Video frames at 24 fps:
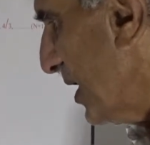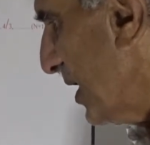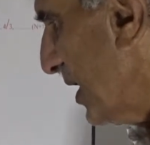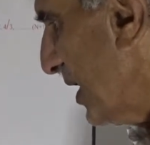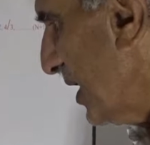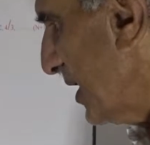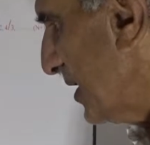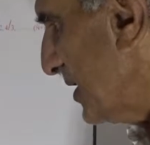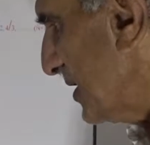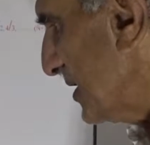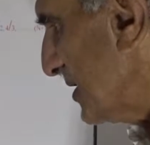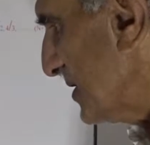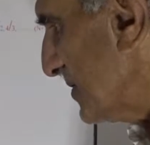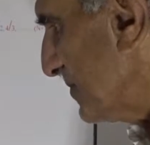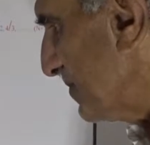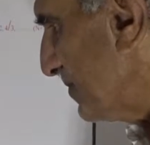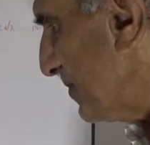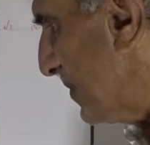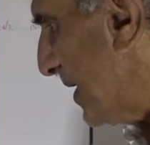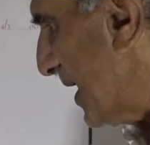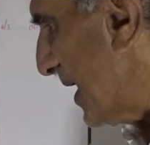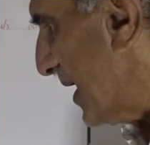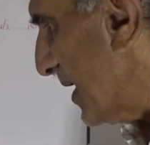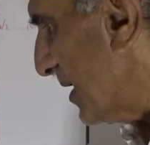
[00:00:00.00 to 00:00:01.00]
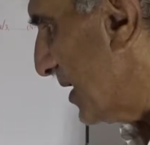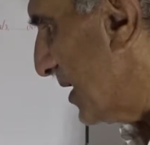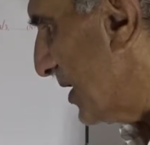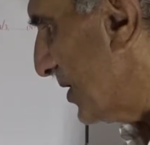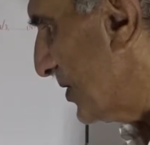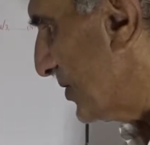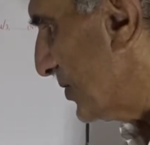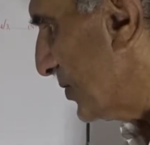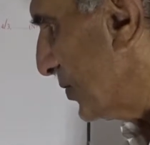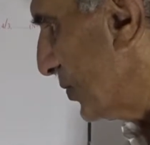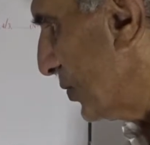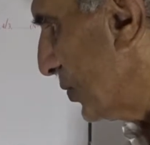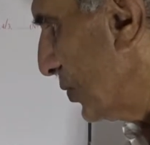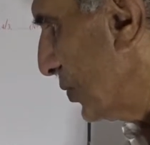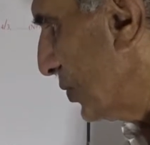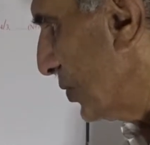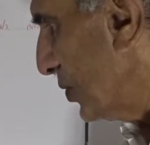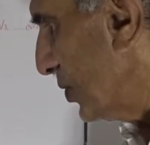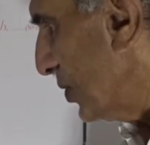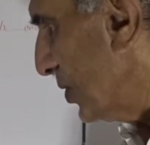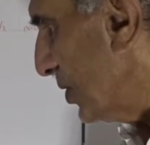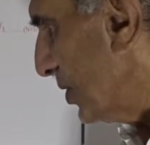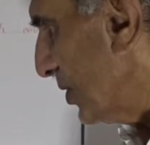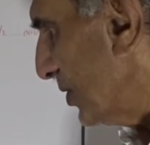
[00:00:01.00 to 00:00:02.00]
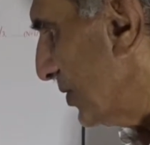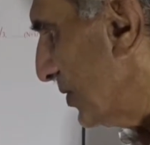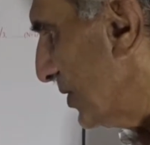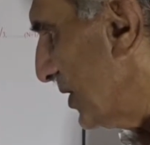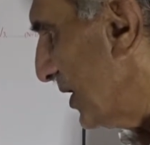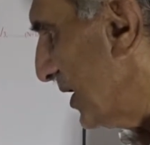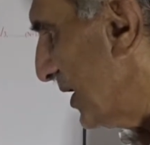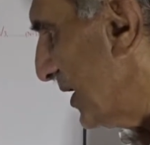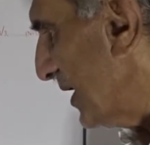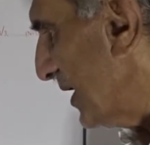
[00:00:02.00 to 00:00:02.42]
It is parallel to the